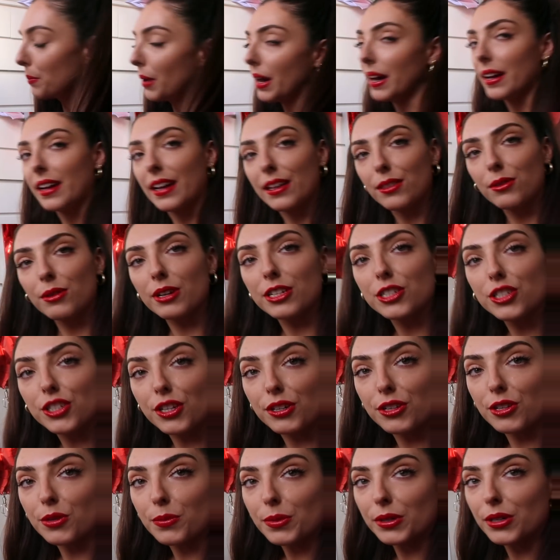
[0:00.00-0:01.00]
But I thought I'd show
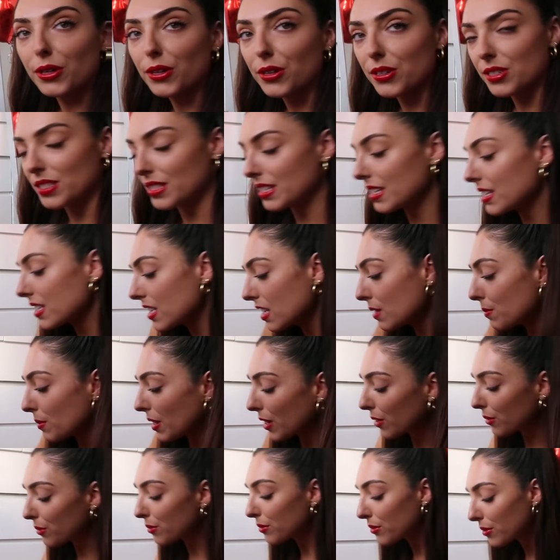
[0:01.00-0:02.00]
you because these seem
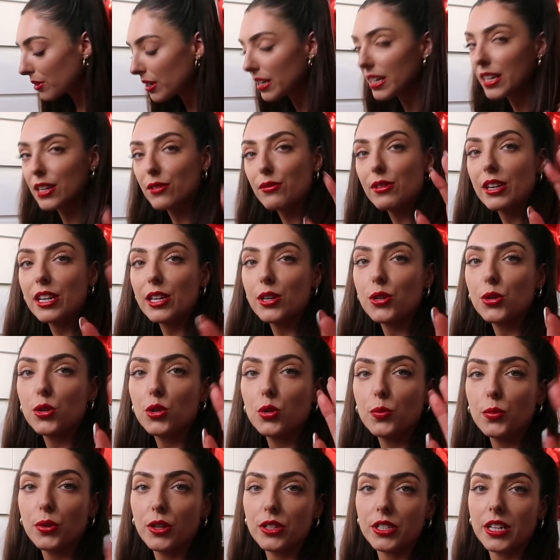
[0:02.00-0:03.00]
like really, really
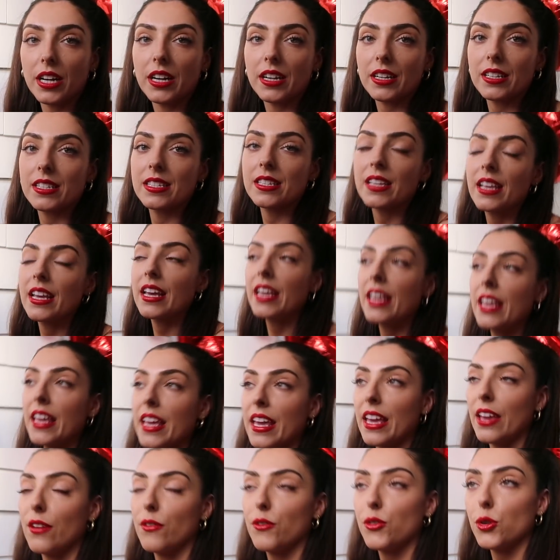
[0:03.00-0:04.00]
cool products
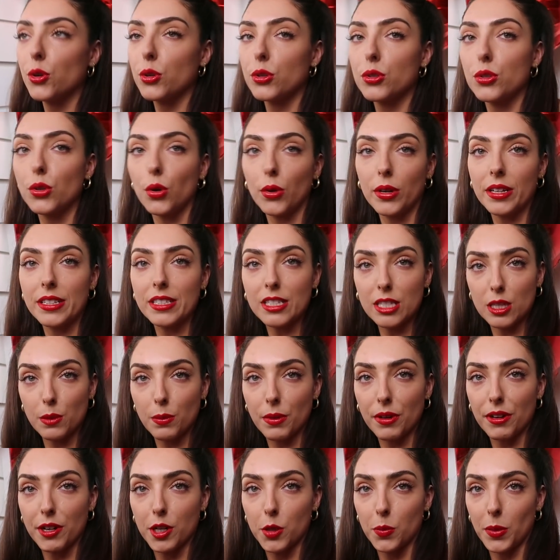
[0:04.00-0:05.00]
if you're not into the
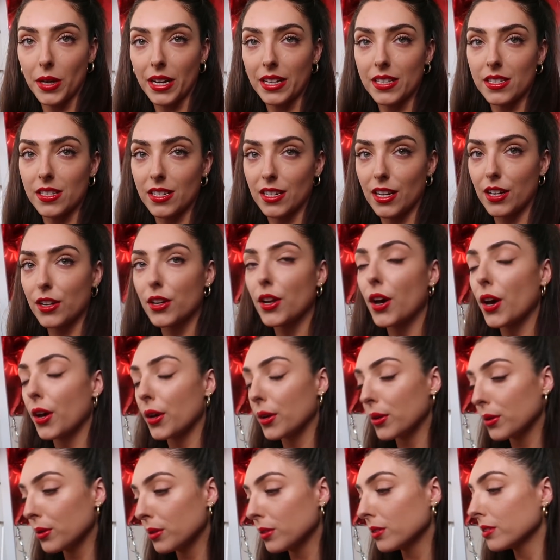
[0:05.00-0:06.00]
period pants. And I
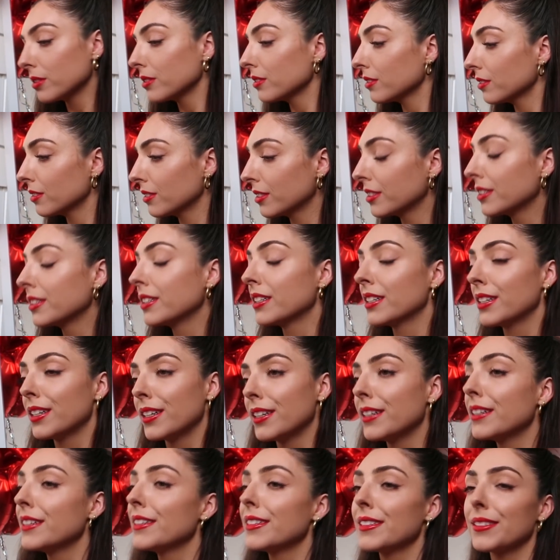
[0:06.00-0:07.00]
know
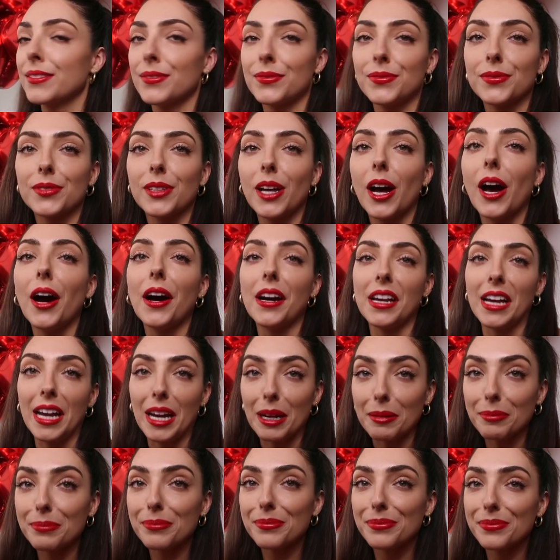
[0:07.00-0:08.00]
I
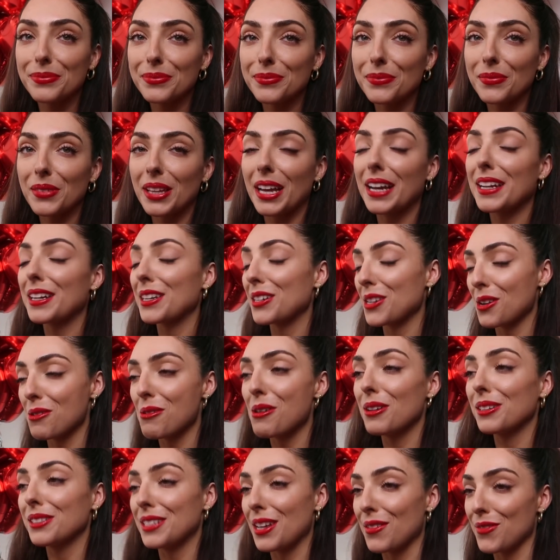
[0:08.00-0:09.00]
am. and I know
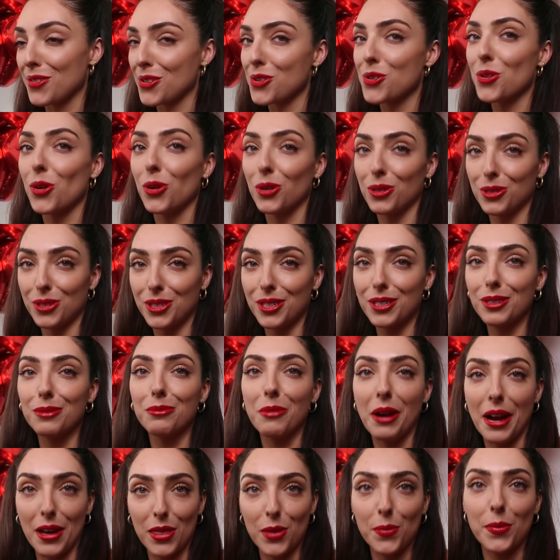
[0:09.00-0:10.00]
I'll never not
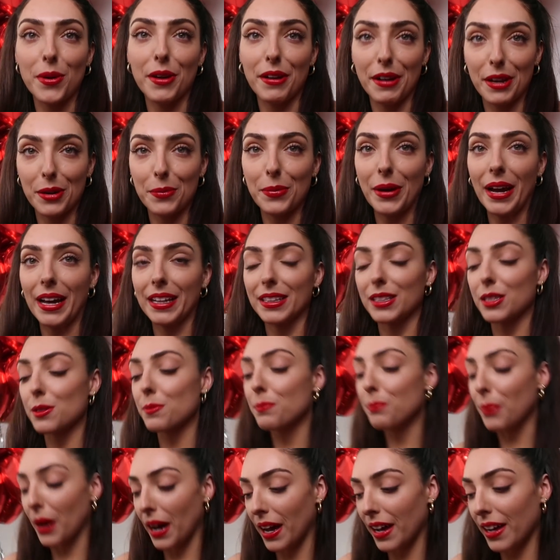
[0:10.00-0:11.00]
wear the period pants,
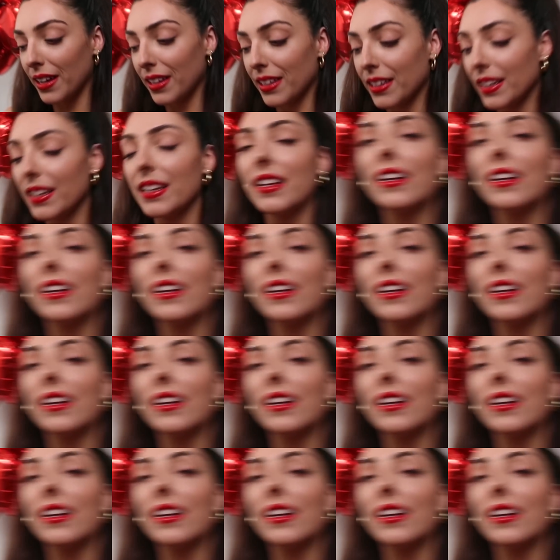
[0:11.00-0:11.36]
but